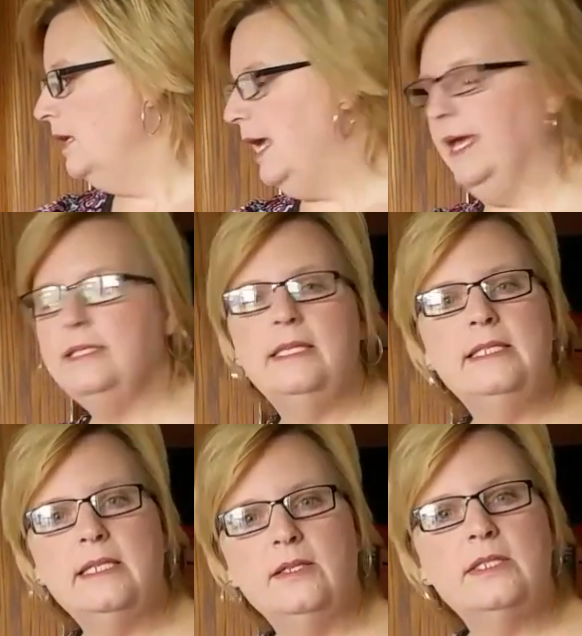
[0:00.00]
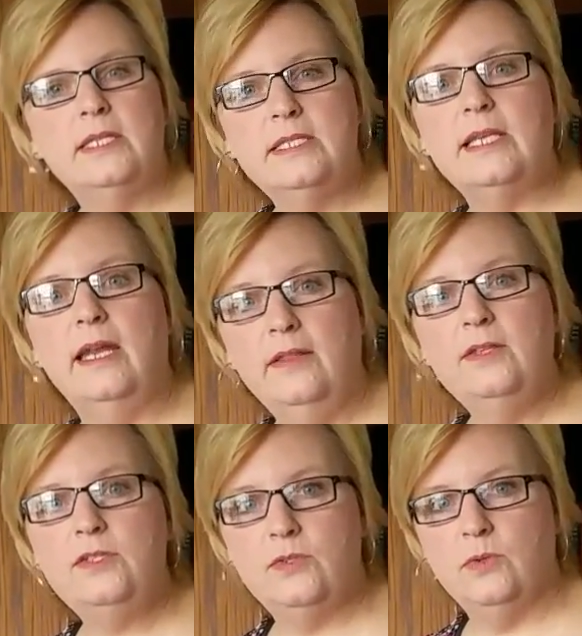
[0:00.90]
as he tells his side of the
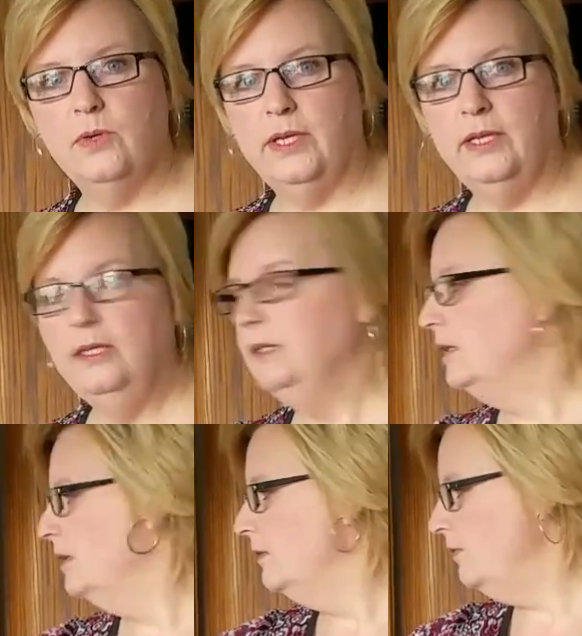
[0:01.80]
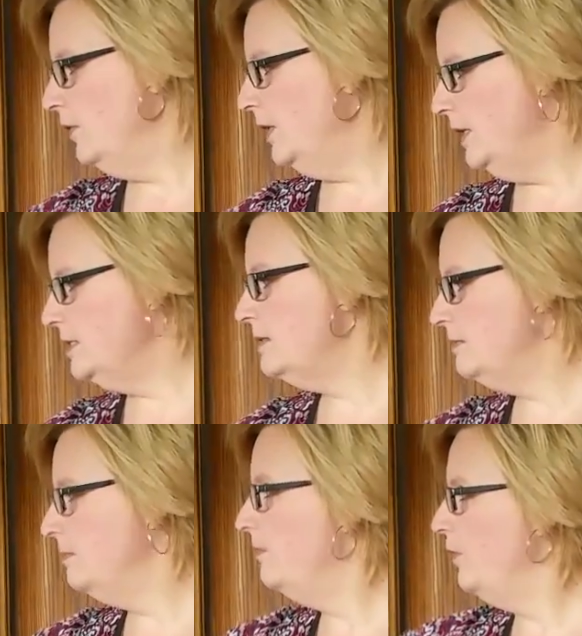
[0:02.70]
story for
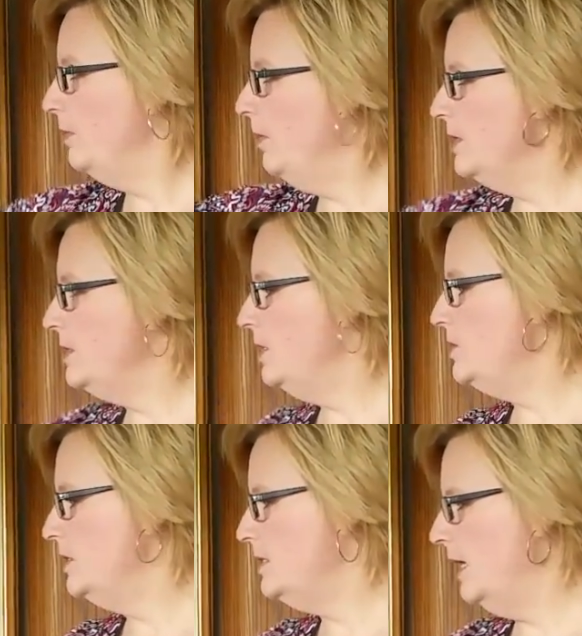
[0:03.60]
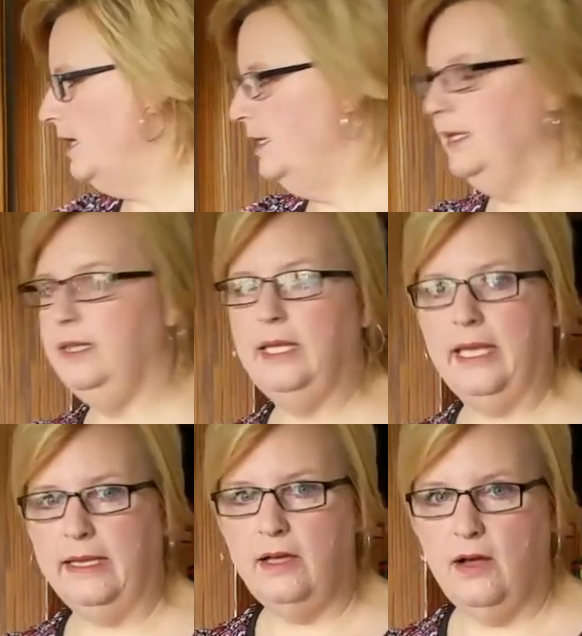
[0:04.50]
the prosecution side in the
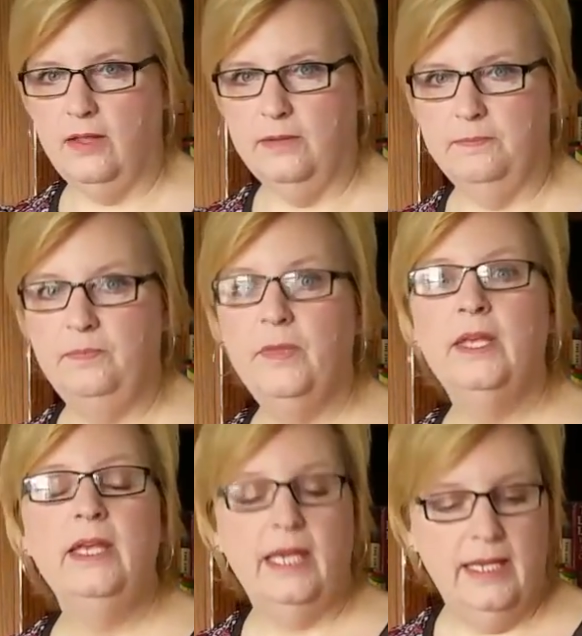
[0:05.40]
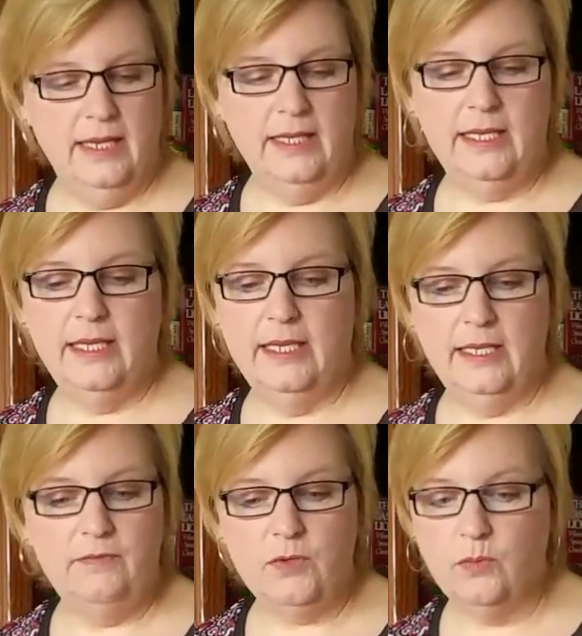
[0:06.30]
A column. And again,
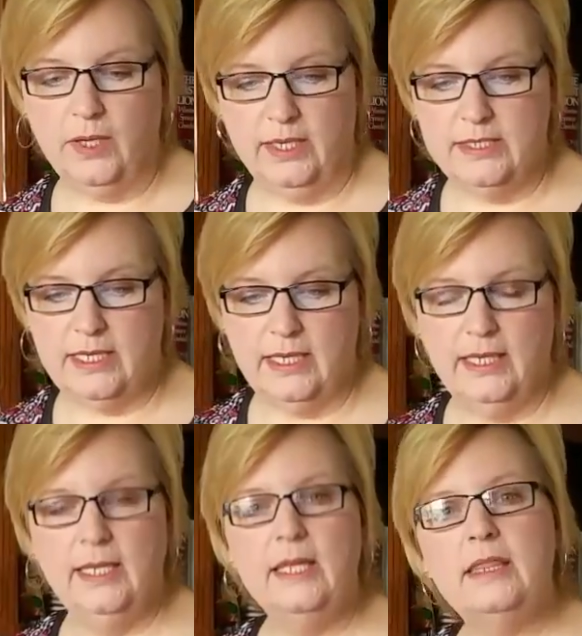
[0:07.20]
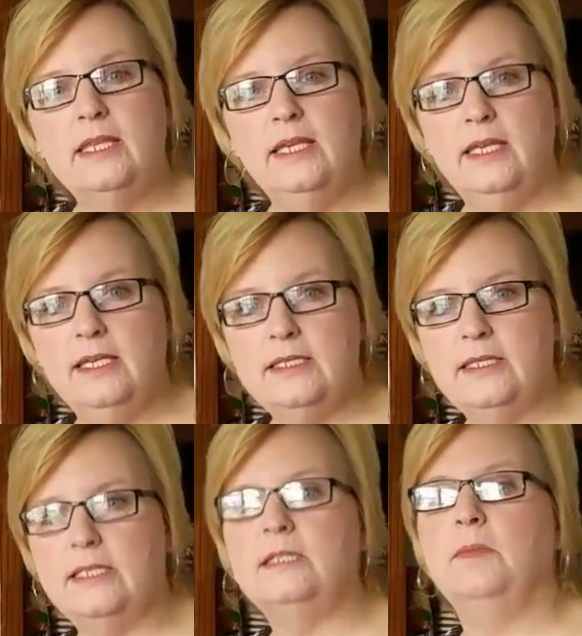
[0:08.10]
if you run into anything in his
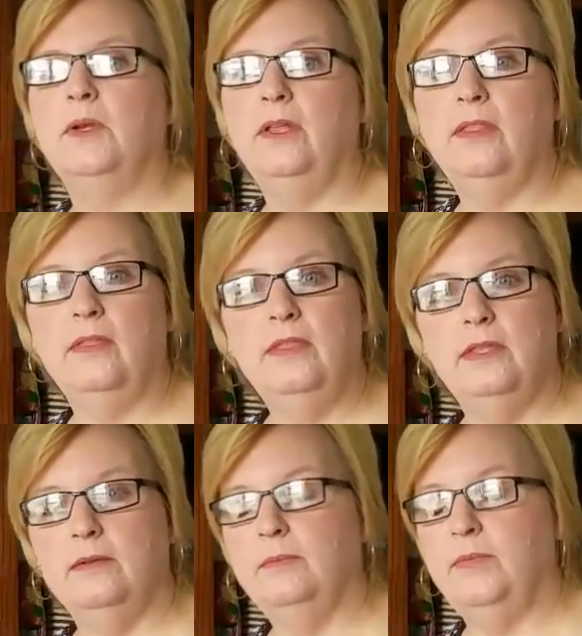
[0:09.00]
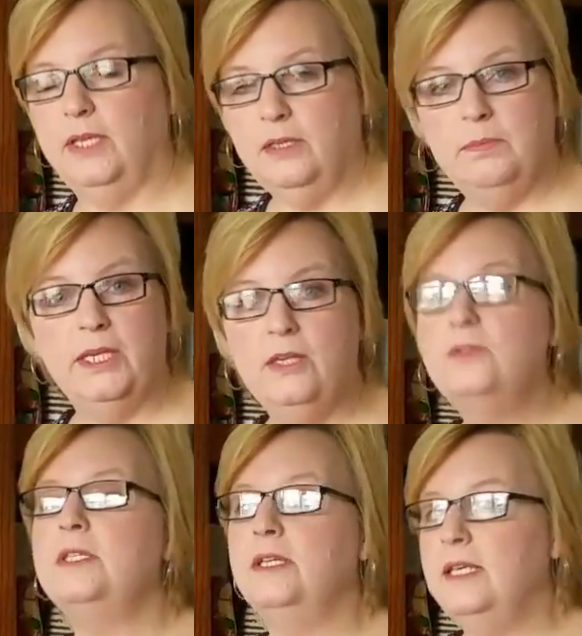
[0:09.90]
testimony that could be
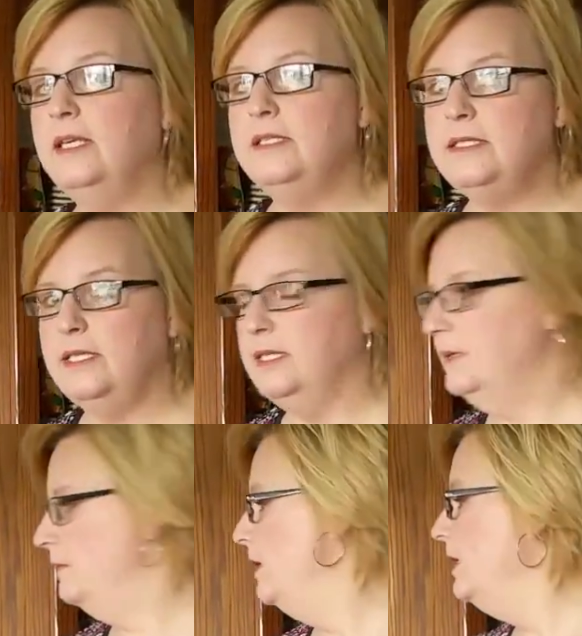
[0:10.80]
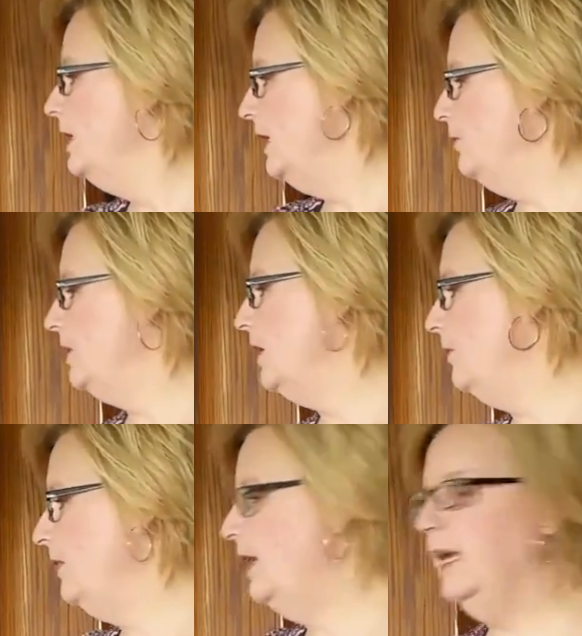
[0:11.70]
used against him, it would go
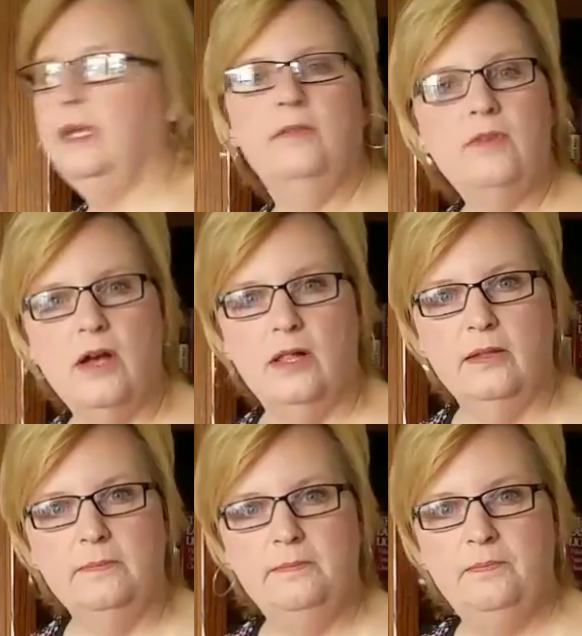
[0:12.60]
in the negative column.